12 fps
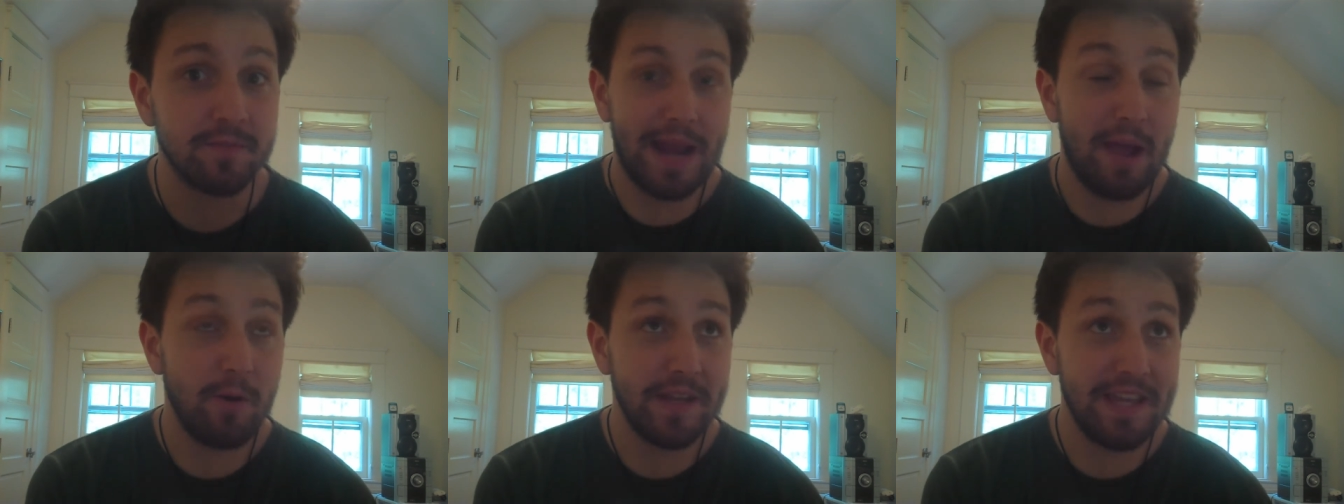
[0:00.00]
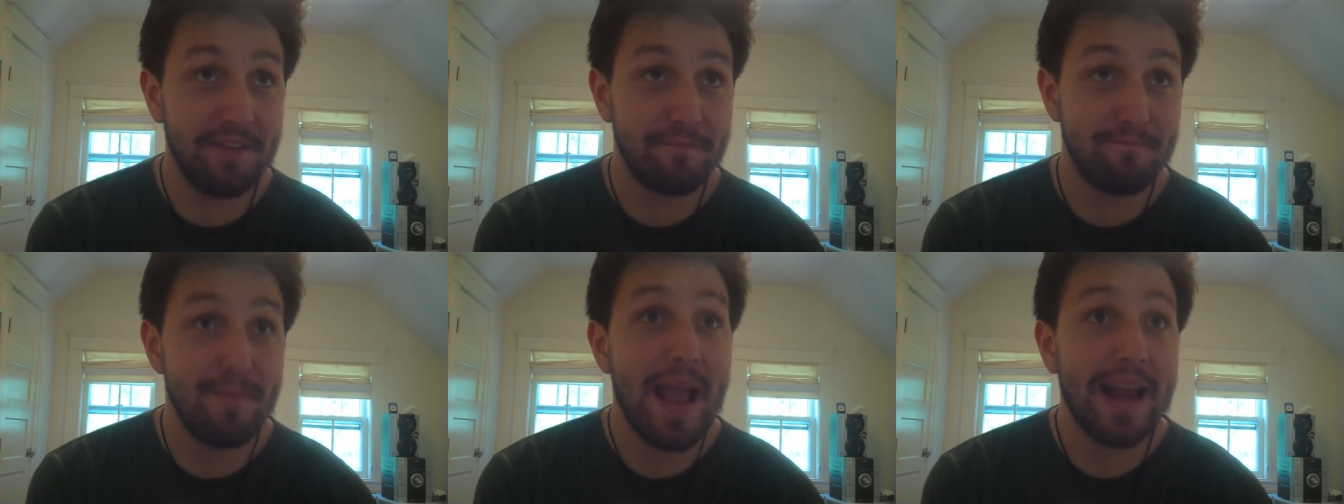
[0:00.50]
But I would
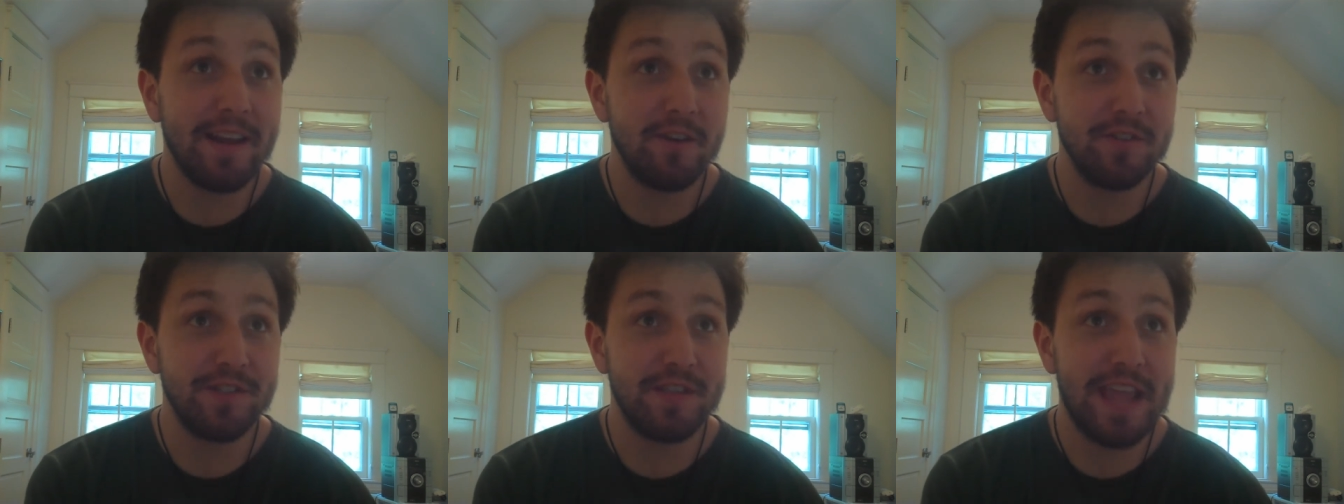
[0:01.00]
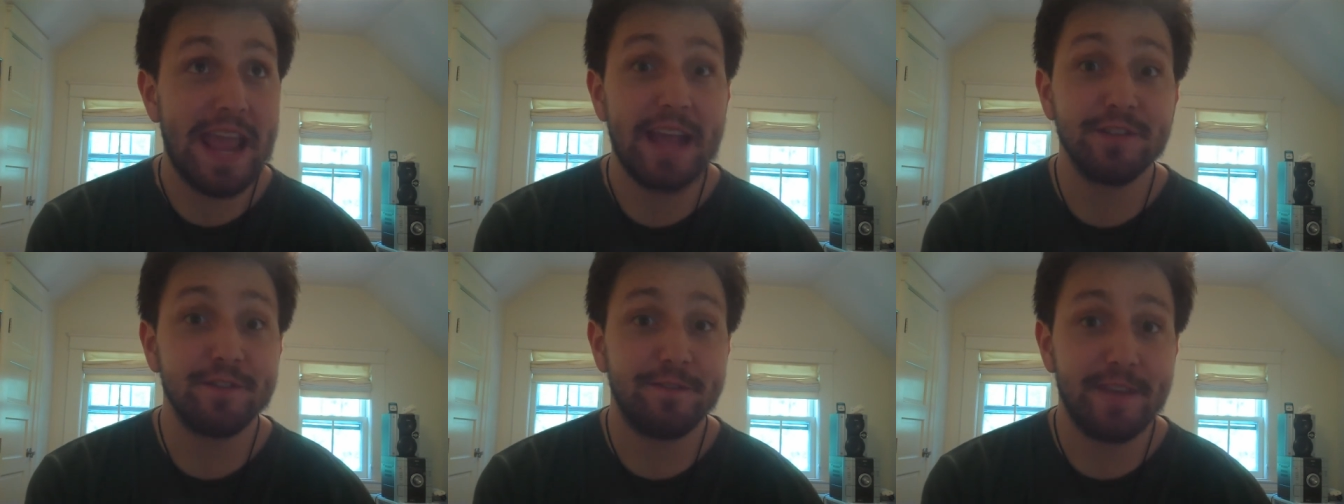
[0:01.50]
give Manos, The
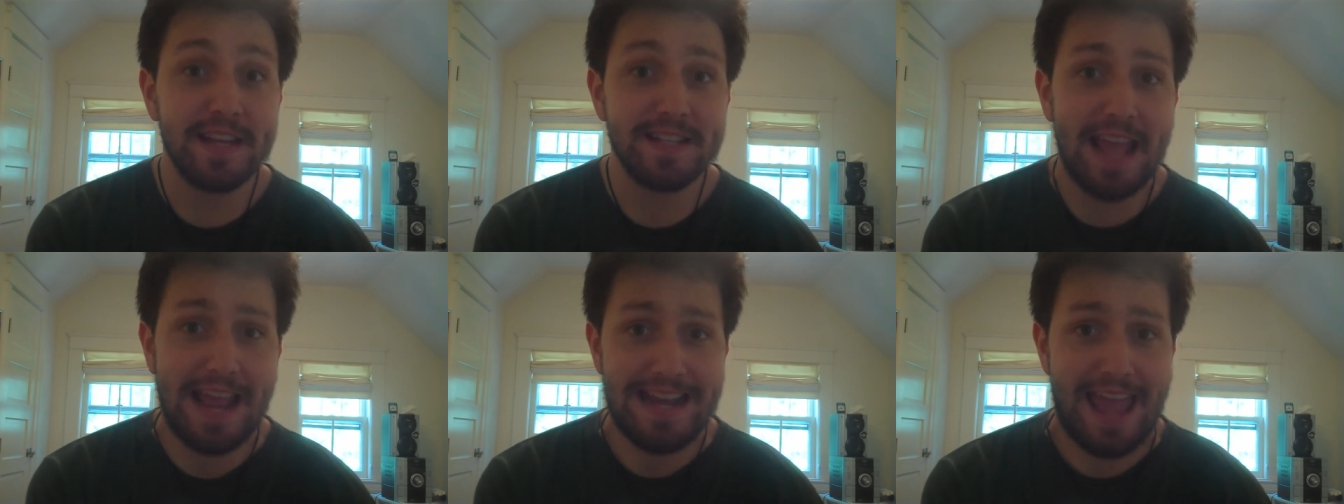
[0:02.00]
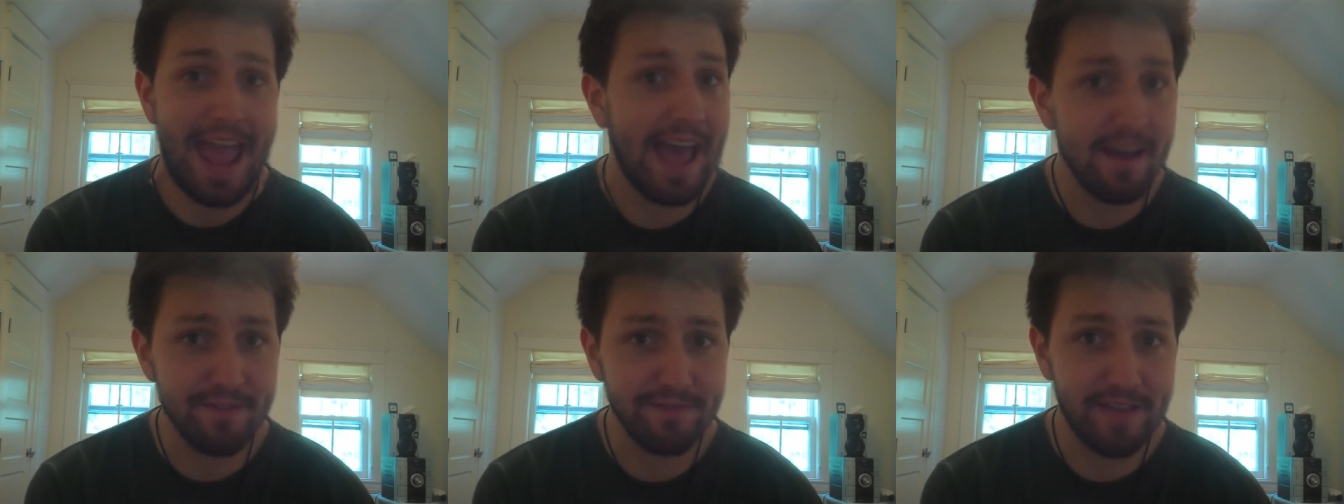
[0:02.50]
Hands of Fate an
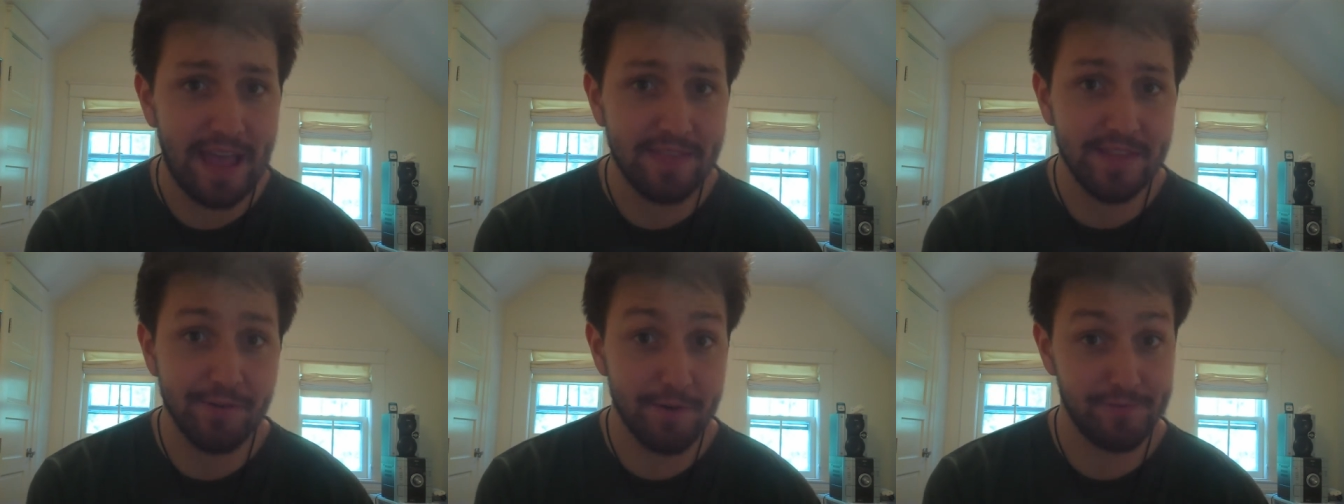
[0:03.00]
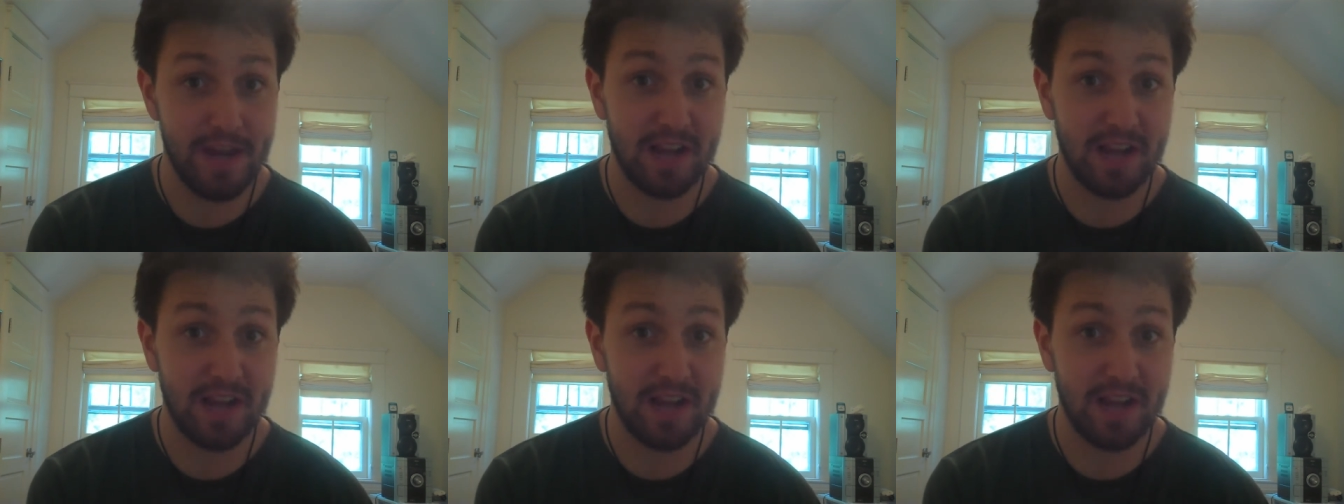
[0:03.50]
F, and the Rift